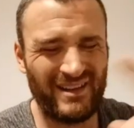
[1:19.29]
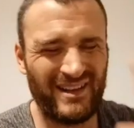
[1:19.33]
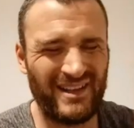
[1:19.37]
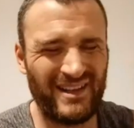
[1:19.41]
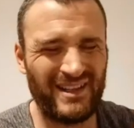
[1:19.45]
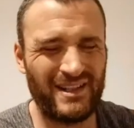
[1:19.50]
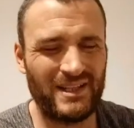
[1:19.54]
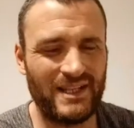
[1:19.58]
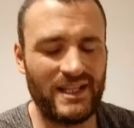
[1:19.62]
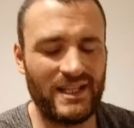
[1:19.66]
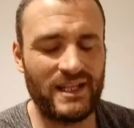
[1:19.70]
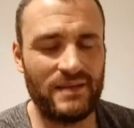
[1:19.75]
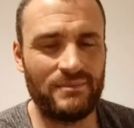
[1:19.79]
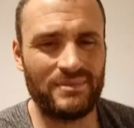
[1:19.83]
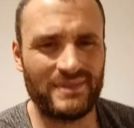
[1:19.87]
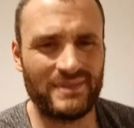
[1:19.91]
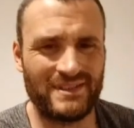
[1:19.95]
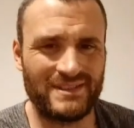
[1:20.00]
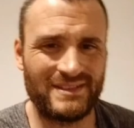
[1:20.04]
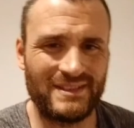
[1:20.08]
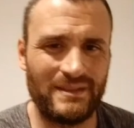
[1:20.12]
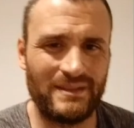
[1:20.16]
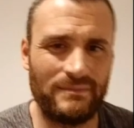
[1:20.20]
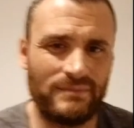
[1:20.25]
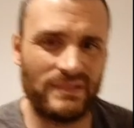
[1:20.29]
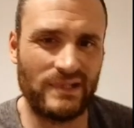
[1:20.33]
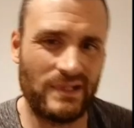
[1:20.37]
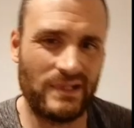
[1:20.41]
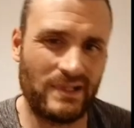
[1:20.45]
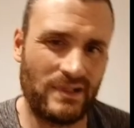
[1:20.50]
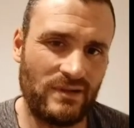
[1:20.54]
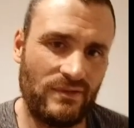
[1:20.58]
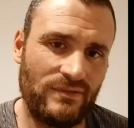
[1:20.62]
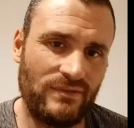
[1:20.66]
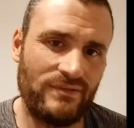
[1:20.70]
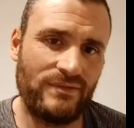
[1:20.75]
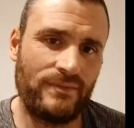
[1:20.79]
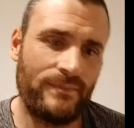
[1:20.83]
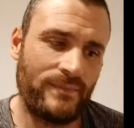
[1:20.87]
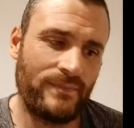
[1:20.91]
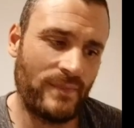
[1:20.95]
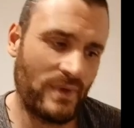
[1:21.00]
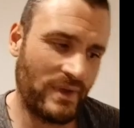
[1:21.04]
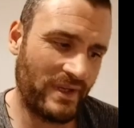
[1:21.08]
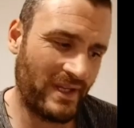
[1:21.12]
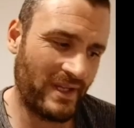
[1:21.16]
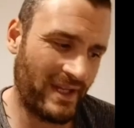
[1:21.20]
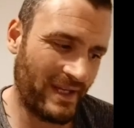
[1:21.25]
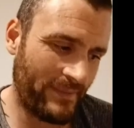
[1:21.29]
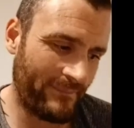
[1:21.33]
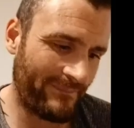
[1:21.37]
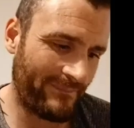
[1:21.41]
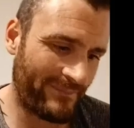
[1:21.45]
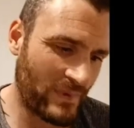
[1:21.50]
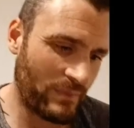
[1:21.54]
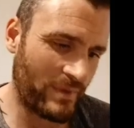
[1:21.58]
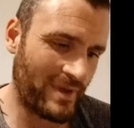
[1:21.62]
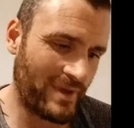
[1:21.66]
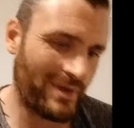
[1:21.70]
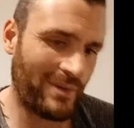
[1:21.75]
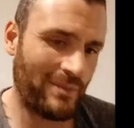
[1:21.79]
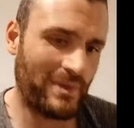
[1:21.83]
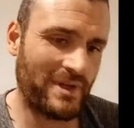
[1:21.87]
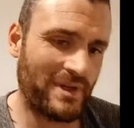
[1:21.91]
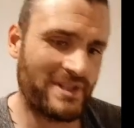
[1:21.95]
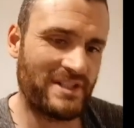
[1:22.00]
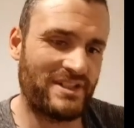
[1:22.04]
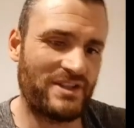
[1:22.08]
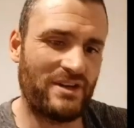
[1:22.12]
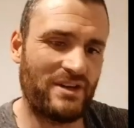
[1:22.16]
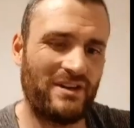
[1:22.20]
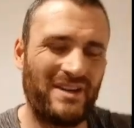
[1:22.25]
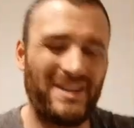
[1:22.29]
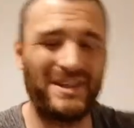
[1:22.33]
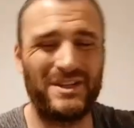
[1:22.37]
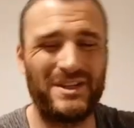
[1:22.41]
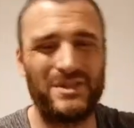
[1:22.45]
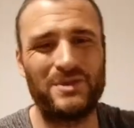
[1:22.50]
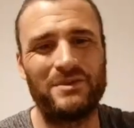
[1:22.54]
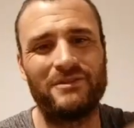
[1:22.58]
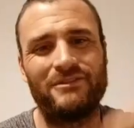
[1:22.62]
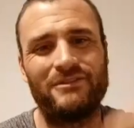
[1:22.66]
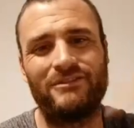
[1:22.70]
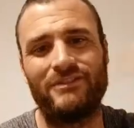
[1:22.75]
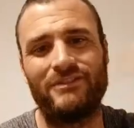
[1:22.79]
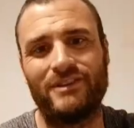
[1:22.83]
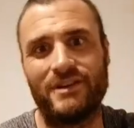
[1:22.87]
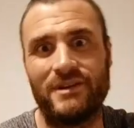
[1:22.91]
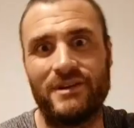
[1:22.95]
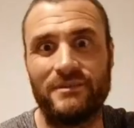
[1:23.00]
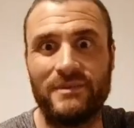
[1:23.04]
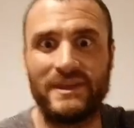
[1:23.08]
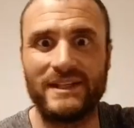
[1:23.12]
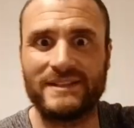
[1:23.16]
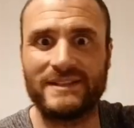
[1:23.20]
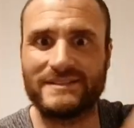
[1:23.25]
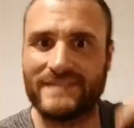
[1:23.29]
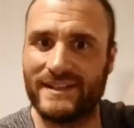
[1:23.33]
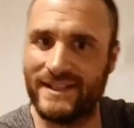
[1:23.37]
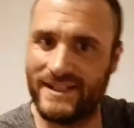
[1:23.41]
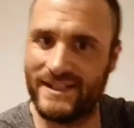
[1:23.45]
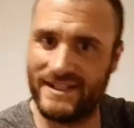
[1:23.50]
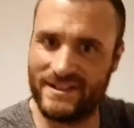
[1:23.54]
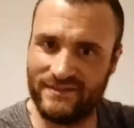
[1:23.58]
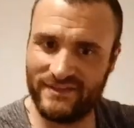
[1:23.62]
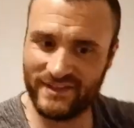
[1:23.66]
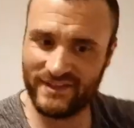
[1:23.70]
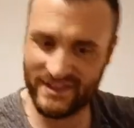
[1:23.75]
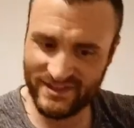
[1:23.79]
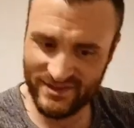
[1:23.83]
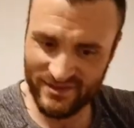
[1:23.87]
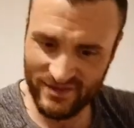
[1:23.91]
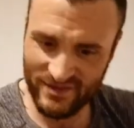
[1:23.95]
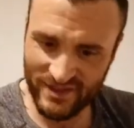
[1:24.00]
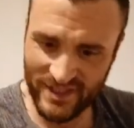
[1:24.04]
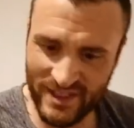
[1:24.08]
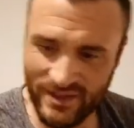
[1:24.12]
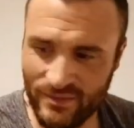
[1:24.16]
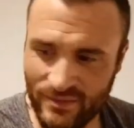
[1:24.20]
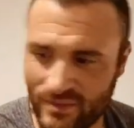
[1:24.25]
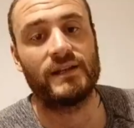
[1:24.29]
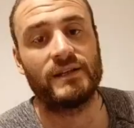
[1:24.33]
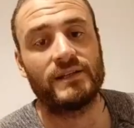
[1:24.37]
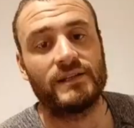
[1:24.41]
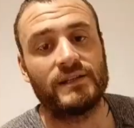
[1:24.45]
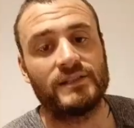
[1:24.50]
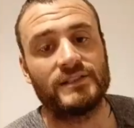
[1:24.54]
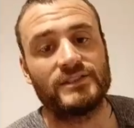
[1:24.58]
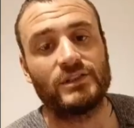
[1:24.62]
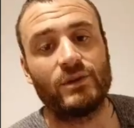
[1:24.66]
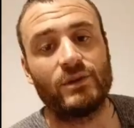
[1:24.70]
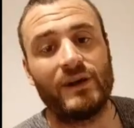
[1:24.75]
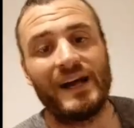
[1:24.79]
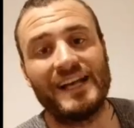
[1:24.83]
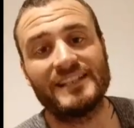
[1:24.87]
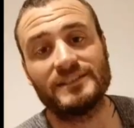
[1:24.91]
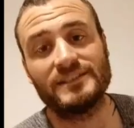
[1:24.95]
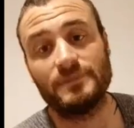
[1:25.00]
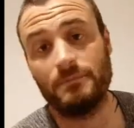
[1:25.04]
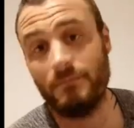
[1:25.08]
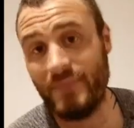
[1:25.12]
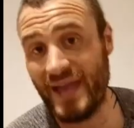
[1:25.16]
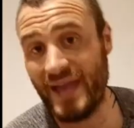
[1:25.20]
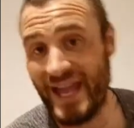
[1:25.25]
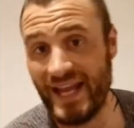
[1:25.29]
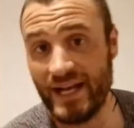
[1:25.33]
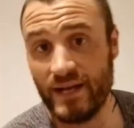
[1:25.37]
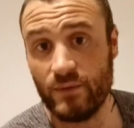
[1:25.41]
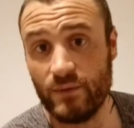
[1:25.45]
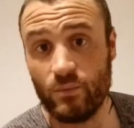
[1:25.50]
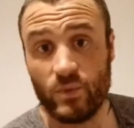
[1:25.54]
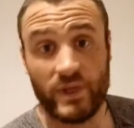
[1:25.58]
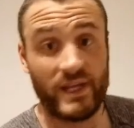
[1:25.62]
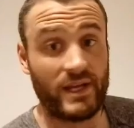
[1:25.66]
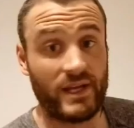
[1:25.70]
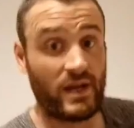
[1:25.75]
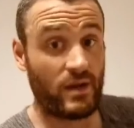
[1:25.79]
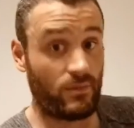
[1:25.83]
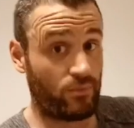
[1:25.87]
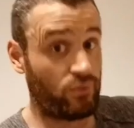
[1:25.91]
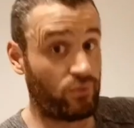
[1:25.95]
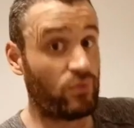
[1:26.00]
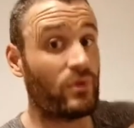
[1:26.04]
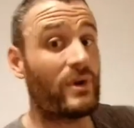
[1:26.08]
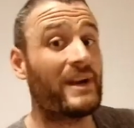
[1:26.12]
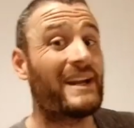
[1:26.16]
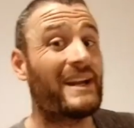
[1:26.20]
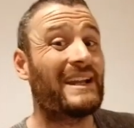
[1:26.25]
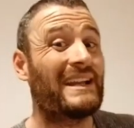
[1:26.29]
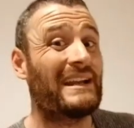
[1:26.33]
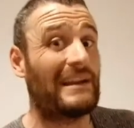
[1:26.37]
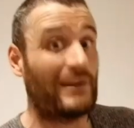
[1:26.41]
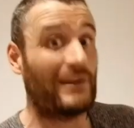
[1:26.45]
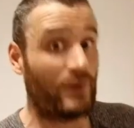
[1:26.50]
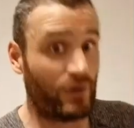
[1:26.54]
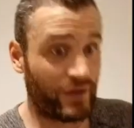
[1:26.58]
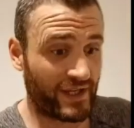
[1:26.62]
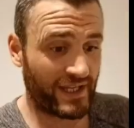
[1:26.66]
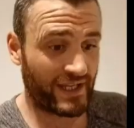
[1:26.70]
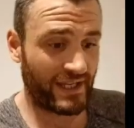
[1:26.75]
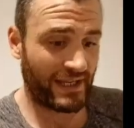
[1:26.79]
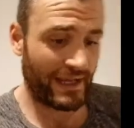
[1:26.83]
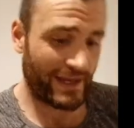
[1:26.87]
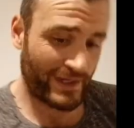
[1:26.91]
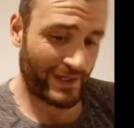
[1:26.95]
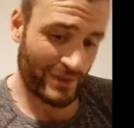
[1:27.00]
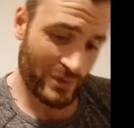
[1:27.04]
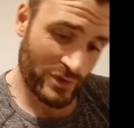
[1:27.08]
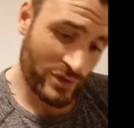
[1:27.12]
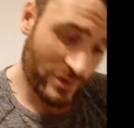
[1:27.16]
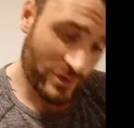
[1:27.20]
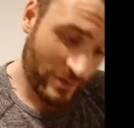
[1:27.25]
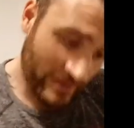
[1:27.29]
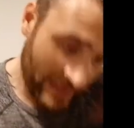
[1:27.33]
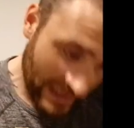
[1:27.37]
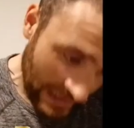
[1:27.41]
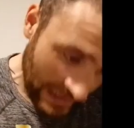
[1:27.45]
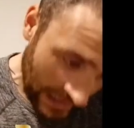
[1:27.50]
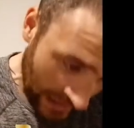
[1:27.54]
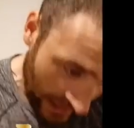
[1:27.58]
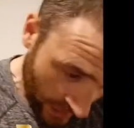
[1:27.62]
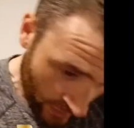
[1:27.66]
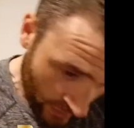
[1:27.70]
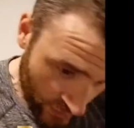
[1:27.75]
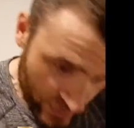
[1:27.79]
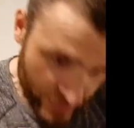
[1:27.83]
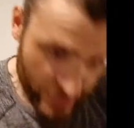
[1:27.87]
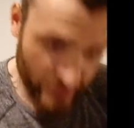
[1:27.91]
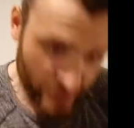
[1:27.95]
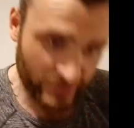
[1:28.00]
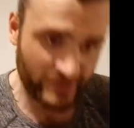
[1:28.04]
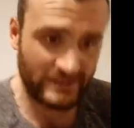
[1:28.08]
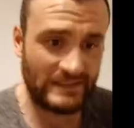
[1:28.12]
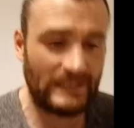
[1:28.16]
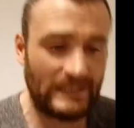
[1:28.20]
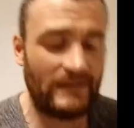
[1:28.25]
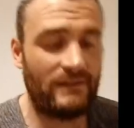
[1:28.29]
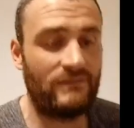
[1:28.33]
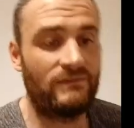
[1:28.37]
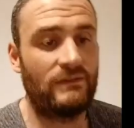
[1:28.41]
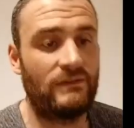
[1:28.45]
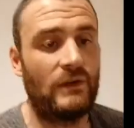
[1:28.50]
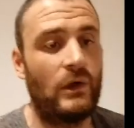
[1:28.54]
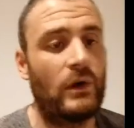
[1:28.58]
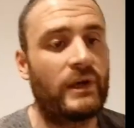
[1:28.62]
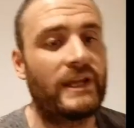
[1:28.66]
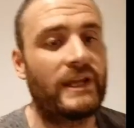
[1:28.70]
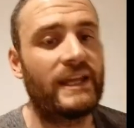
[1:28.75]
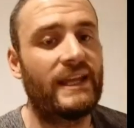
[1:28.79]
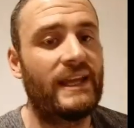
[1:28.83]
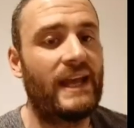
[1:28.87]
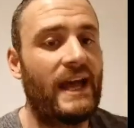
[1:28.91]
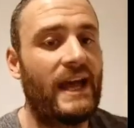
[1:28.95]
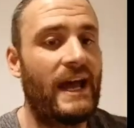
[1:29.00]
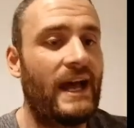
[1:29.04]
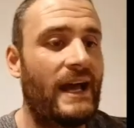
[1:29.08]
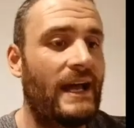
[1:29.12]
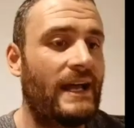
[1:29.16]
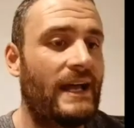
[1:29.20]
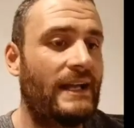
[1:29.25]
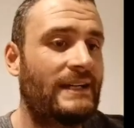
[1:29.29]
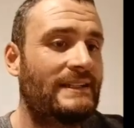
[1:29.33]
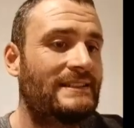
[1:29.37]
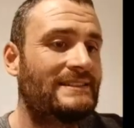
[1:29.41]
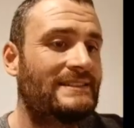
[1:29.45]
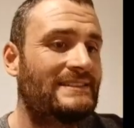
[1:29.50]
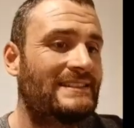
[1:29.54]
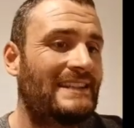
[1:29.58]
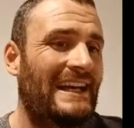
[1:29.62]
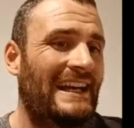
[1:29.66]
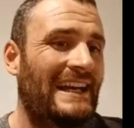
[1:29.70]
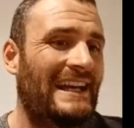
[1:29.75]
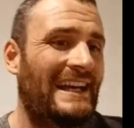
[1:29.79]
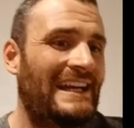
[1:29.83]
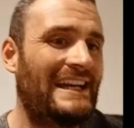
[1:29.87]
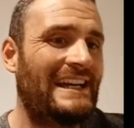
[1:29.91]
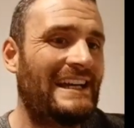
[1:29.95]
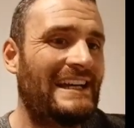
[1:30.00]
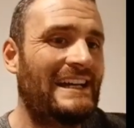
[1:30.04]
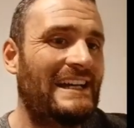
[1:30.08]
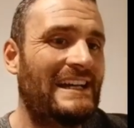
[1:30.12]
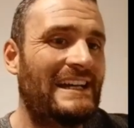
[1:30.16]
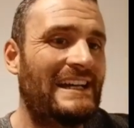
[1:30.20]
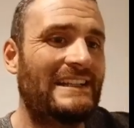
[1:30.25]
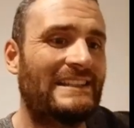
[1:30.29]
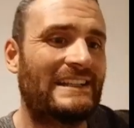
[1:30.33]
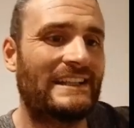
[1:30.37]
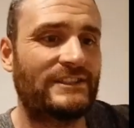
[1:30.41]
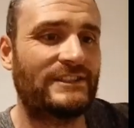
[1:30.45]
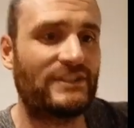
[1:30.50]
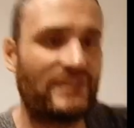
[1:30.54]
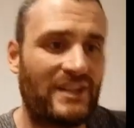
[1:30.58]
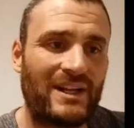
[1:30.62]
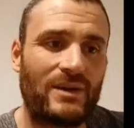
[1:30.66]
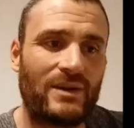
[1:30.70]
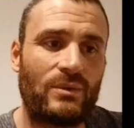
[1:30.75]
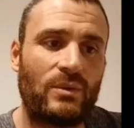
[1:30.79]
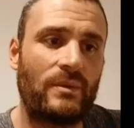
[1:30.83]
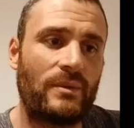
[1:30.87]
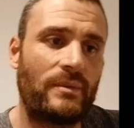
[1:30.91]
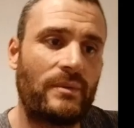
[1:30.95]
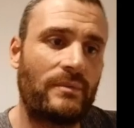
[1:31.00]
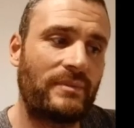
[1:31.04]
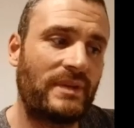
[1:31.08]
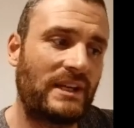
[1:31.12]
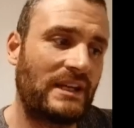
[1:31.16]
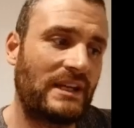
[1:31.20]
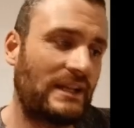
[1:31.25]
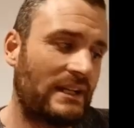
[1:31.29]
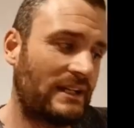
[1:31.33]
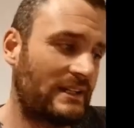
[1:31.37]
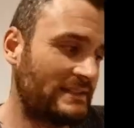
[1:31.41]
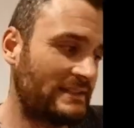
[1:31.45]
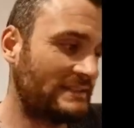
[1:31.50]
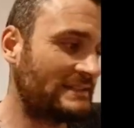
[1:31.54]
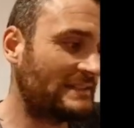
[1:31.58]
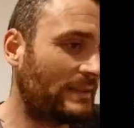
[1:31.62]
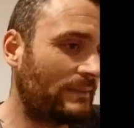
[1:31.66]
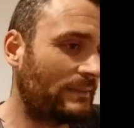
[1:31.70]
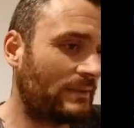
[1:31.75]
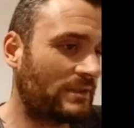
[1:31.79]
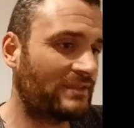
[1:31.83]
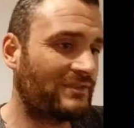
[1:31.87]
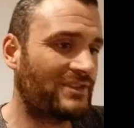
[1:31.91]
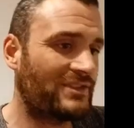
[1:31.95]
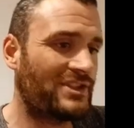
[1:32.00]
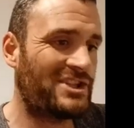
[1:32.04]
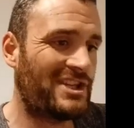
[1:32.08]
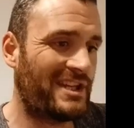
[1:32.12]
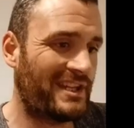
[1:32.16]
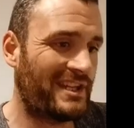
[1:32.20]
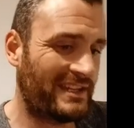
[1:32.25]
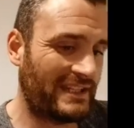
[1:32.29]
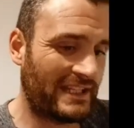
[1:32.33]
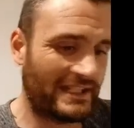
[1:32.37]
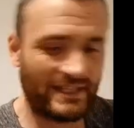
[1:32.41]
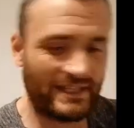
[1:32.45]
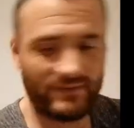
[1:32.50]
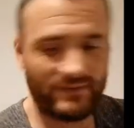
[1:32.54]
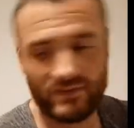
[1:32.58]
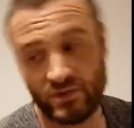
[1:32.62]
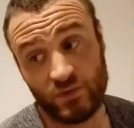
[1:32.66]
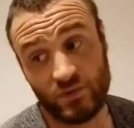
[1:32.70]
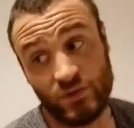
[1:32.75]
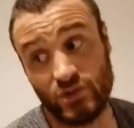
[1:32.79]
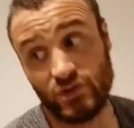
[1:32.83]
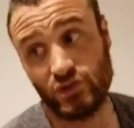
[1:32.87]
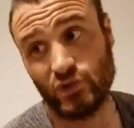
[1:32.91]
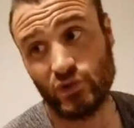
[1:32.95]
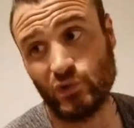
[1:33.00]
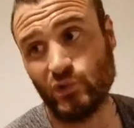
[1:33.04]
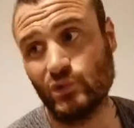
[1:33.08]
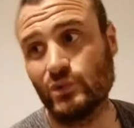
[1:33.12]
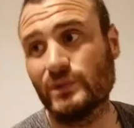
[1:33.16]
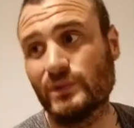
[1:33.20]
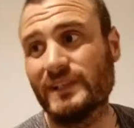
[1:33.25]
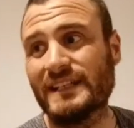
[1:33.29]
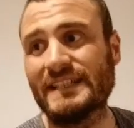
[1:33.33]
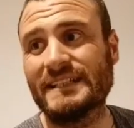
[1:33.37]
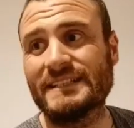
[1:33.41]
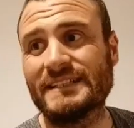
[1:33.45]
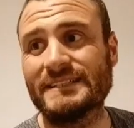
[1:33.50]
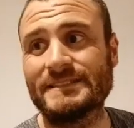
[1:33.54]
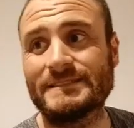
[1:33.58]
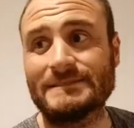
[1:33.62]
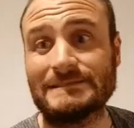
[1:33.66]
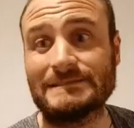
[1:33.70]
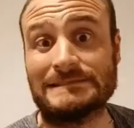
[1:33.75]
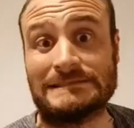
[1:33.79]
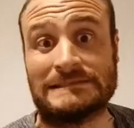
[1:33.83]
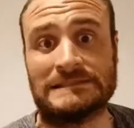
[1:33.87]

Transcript: I'll keep it simple enough. Okay, we don't want to turn into a fucking big scientific study. So as men, we are pretty lucky, and you should count yourself lucky, and that you're not a woman, because the amount of shit that they have to go through is